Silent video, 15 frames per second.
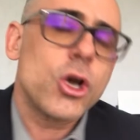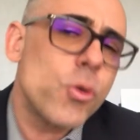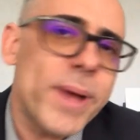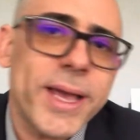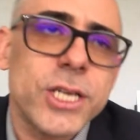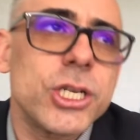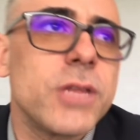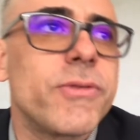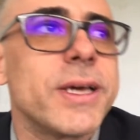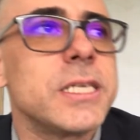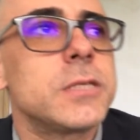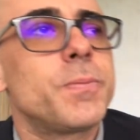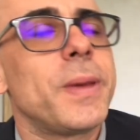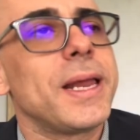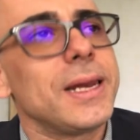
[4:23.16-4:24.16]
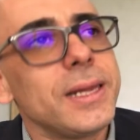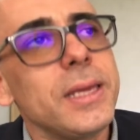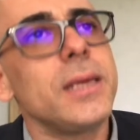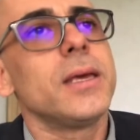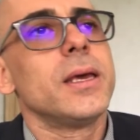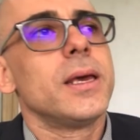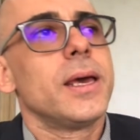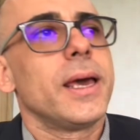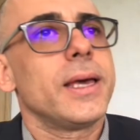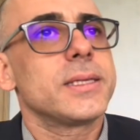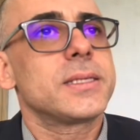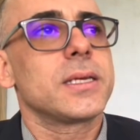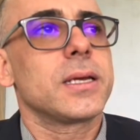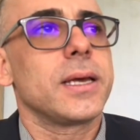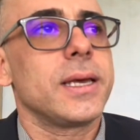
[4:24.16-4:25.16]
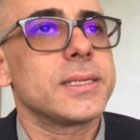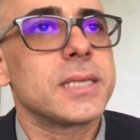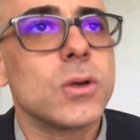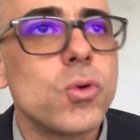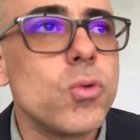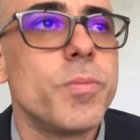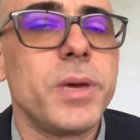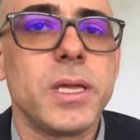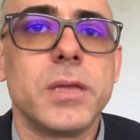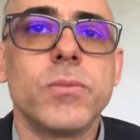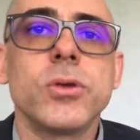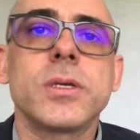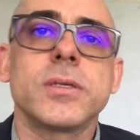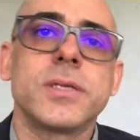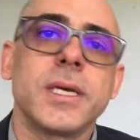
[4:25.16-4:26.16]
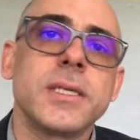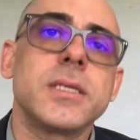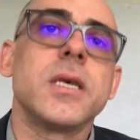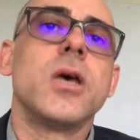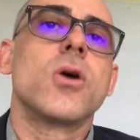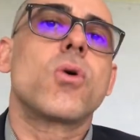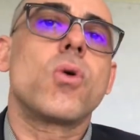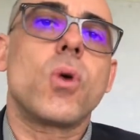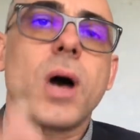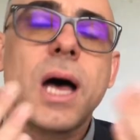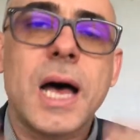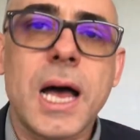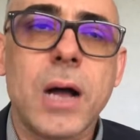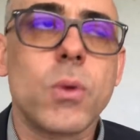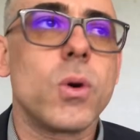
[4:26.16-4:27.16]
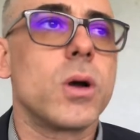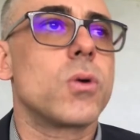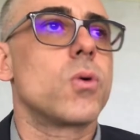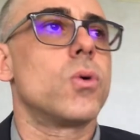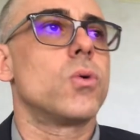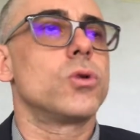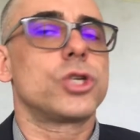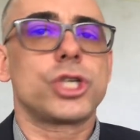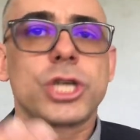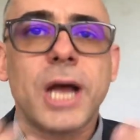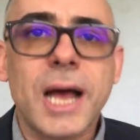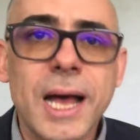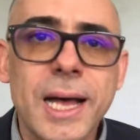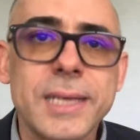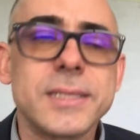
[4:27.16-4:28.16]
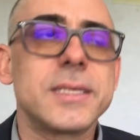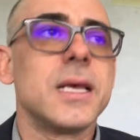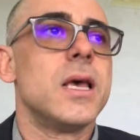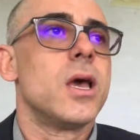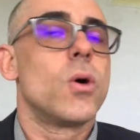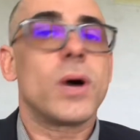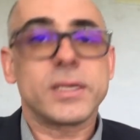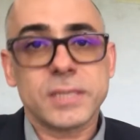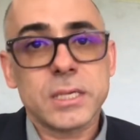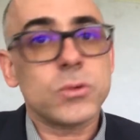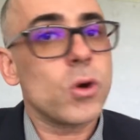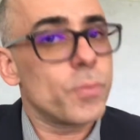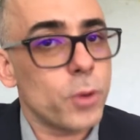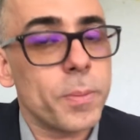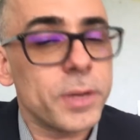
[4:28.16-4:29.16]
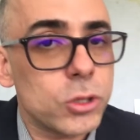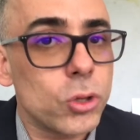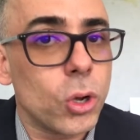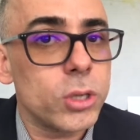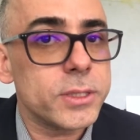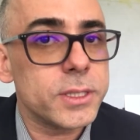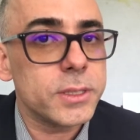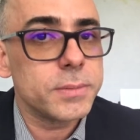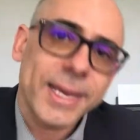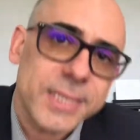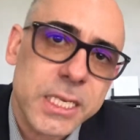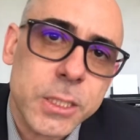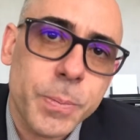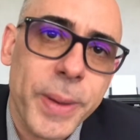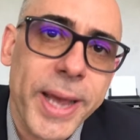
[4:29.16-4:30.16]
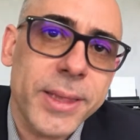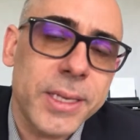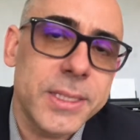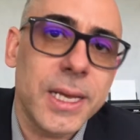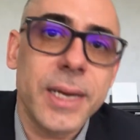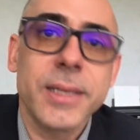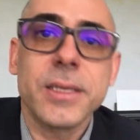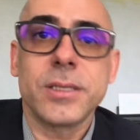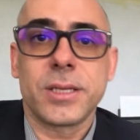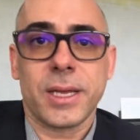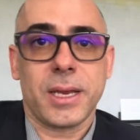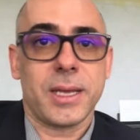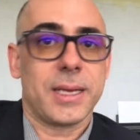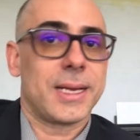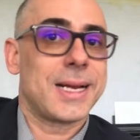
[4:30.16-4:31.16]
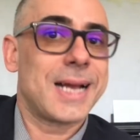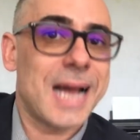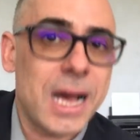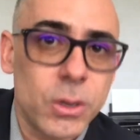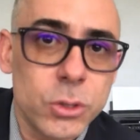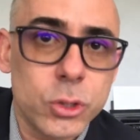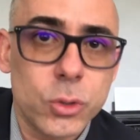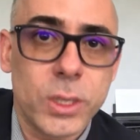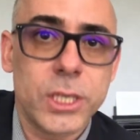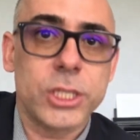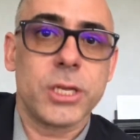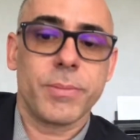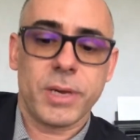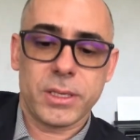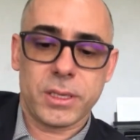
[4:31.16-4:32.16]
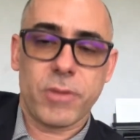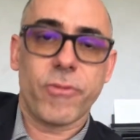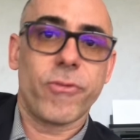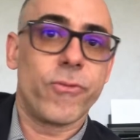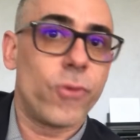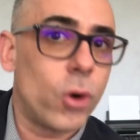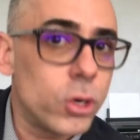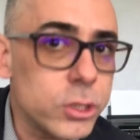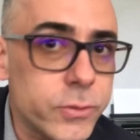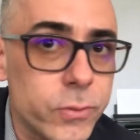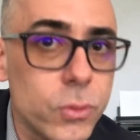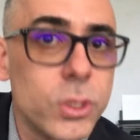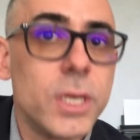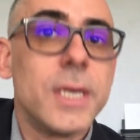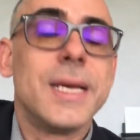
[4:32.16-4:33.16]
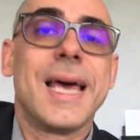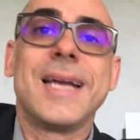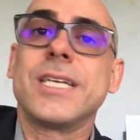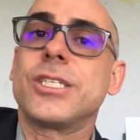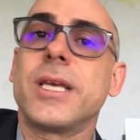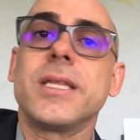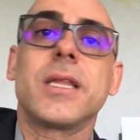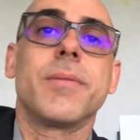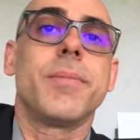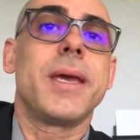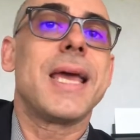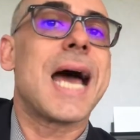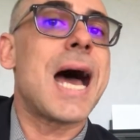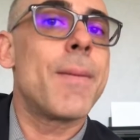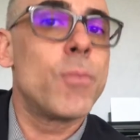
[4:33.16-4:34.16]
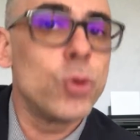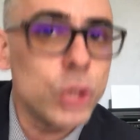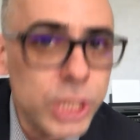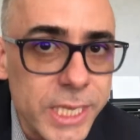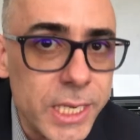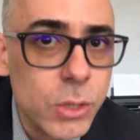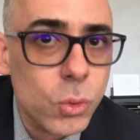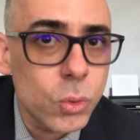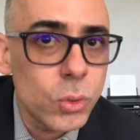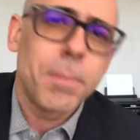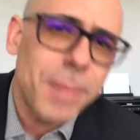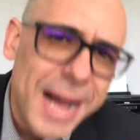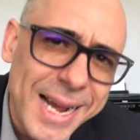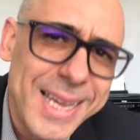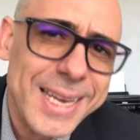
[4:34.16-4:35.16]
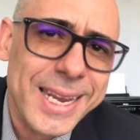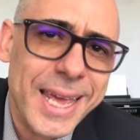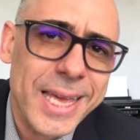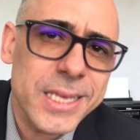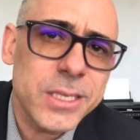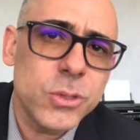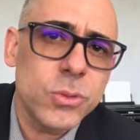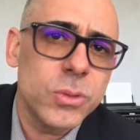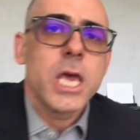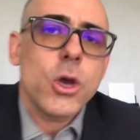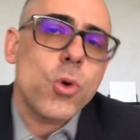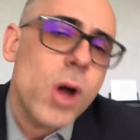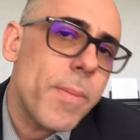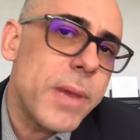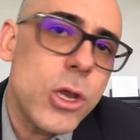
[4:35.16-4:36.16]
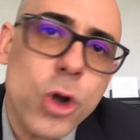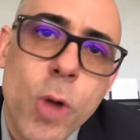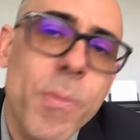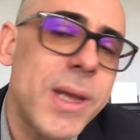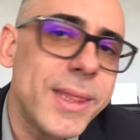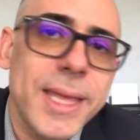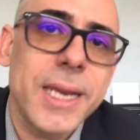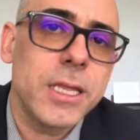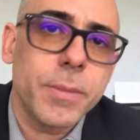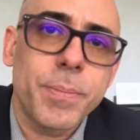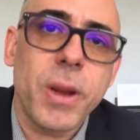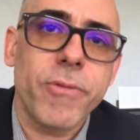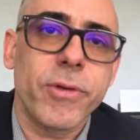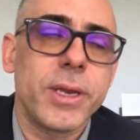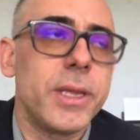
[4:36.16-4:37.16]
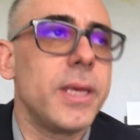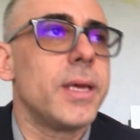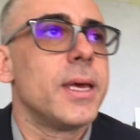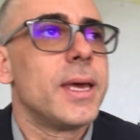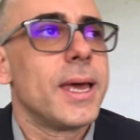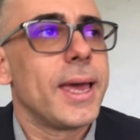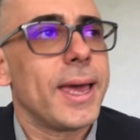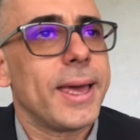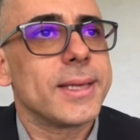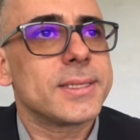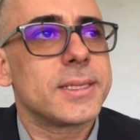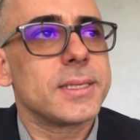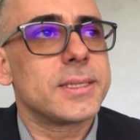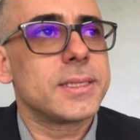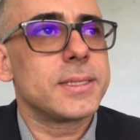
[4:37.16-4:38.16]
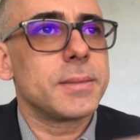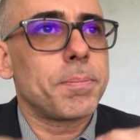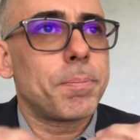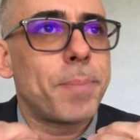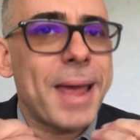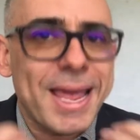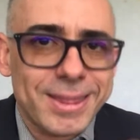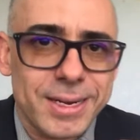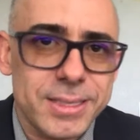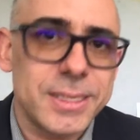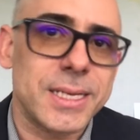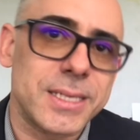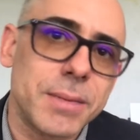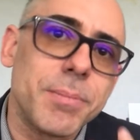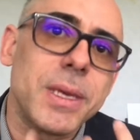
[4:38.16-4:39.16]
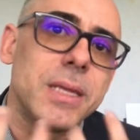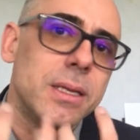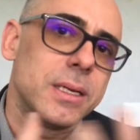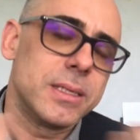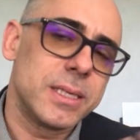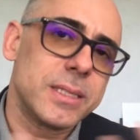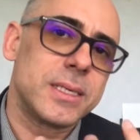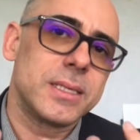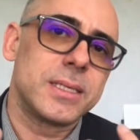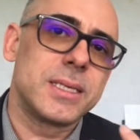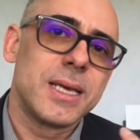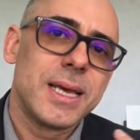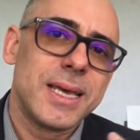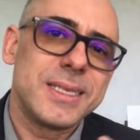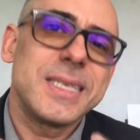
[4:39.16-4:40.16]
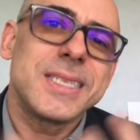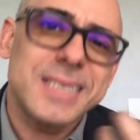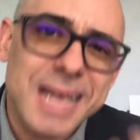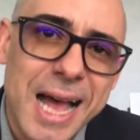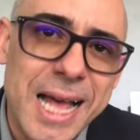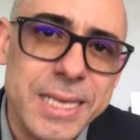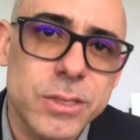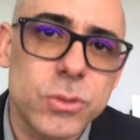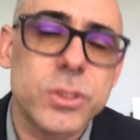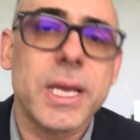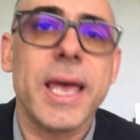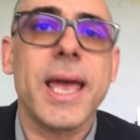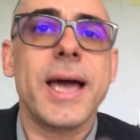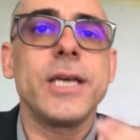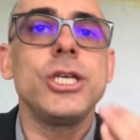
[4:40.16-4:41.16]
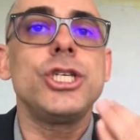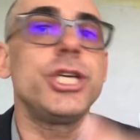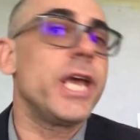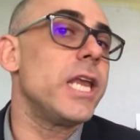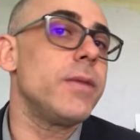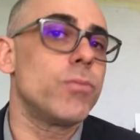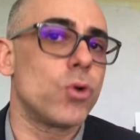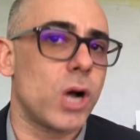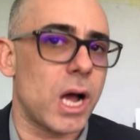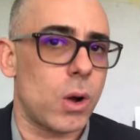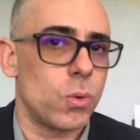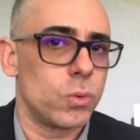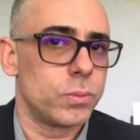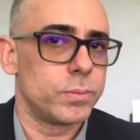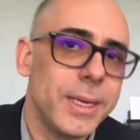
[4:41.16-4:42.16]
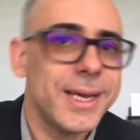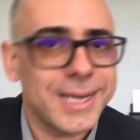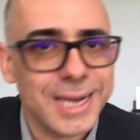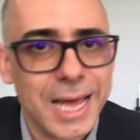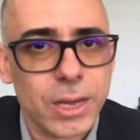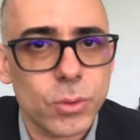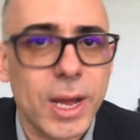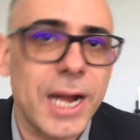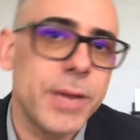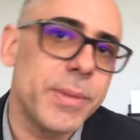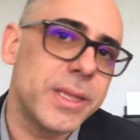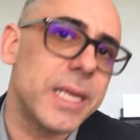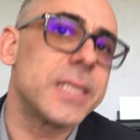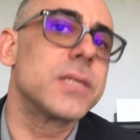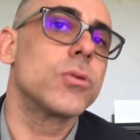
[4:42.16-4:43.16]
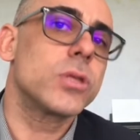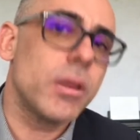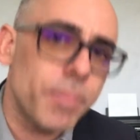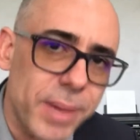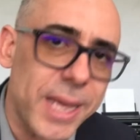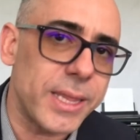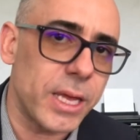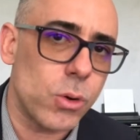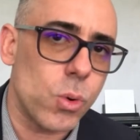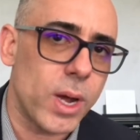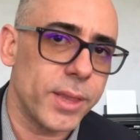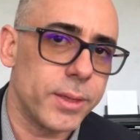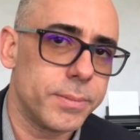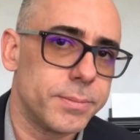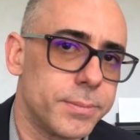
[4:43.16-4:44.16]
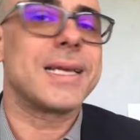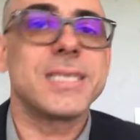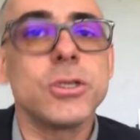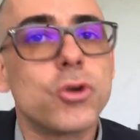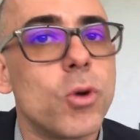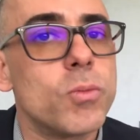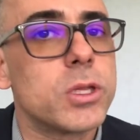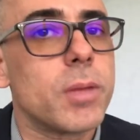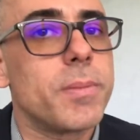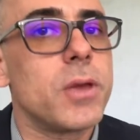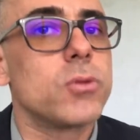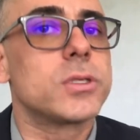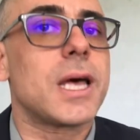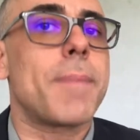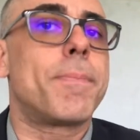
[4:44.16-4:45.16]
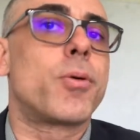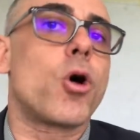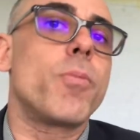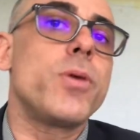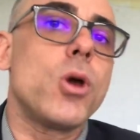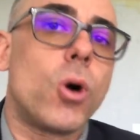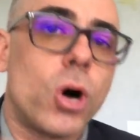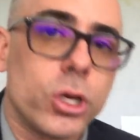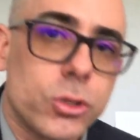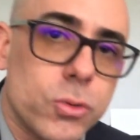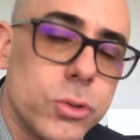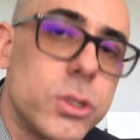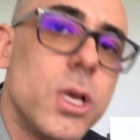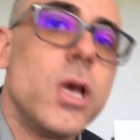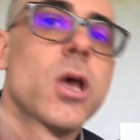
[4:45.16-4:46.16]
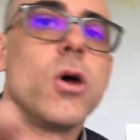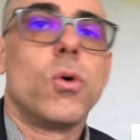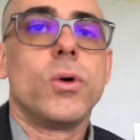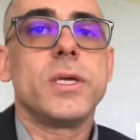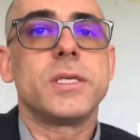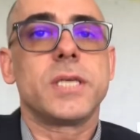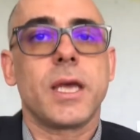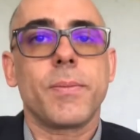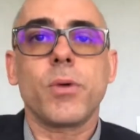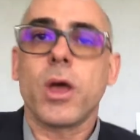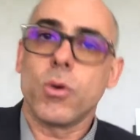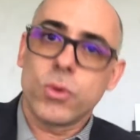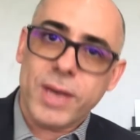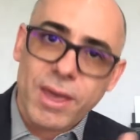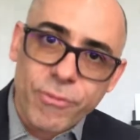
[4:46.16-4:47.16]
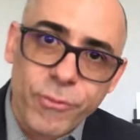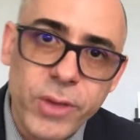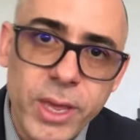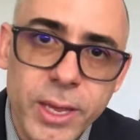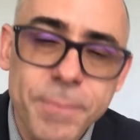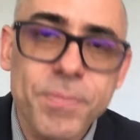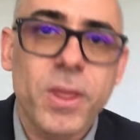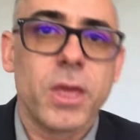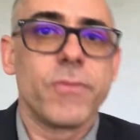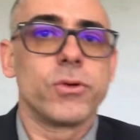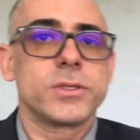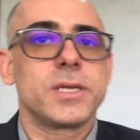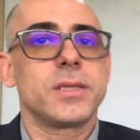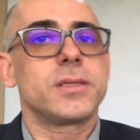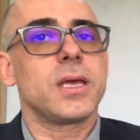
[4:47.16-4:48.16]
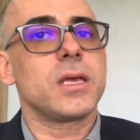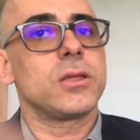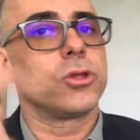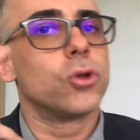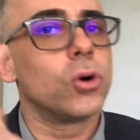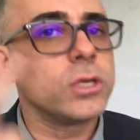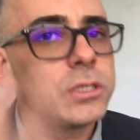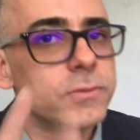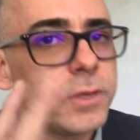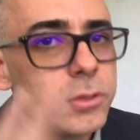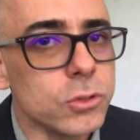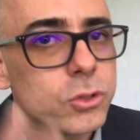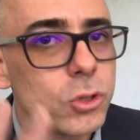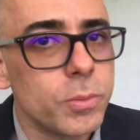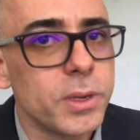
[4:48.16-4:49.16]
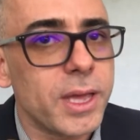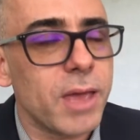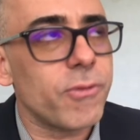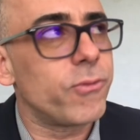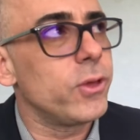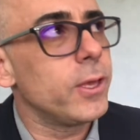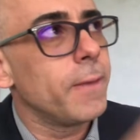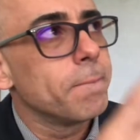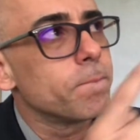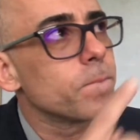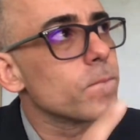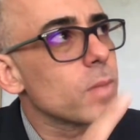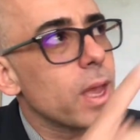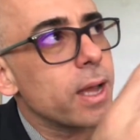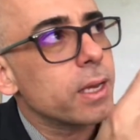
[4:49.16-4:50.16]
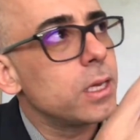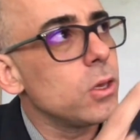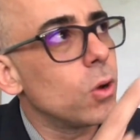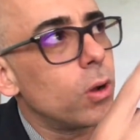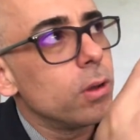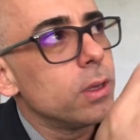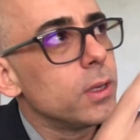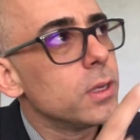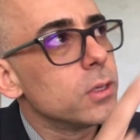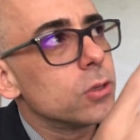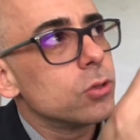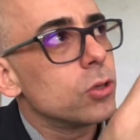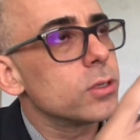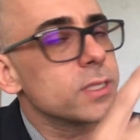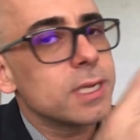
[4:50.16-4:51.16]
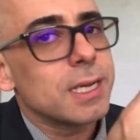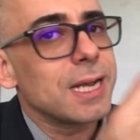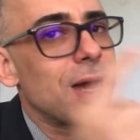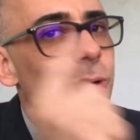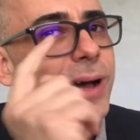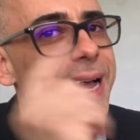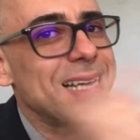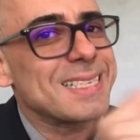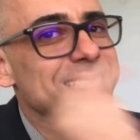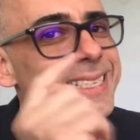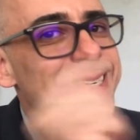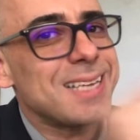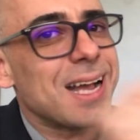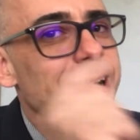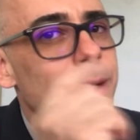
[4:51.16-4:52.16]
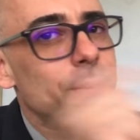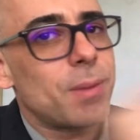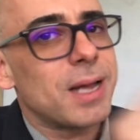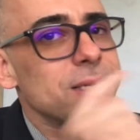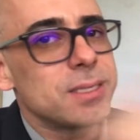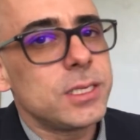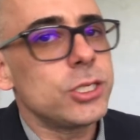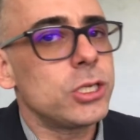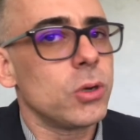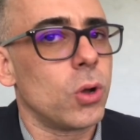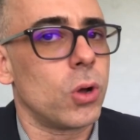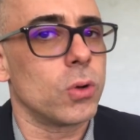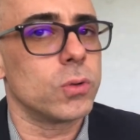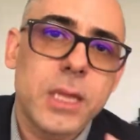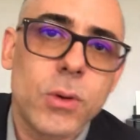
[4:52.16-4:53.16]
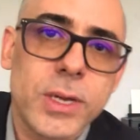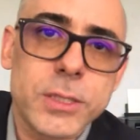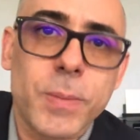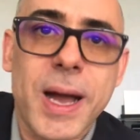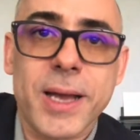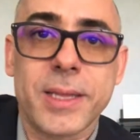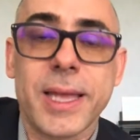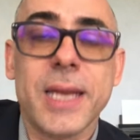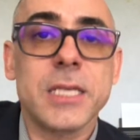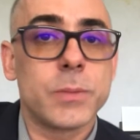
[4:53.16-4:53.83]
How are we going to expel this food? Often with water, with teas, or sometimes with a cough. These stones not only contain calcium, but also phosphorus, ammonia, and magnesium. And what's the best way to prevent these tonsil stones, these cysts? Oral hygiene, and of course proper nutrition, as well as using probiotics. One example is kefir, and there are 2 videos about kefir here on our channel, so watch them as soon as you're done. So the good bacteria in the gut